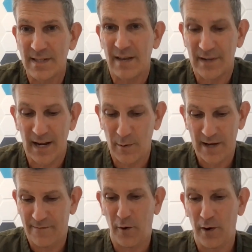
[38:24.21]
which is a
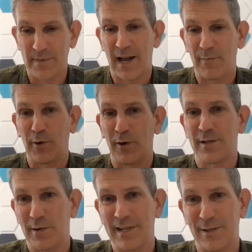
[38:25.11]
7-day-a-week farm stop
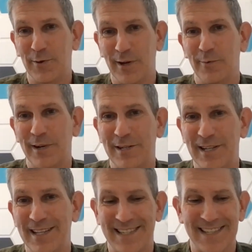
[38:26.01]
grocery store,
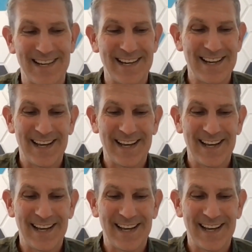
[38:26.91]
which is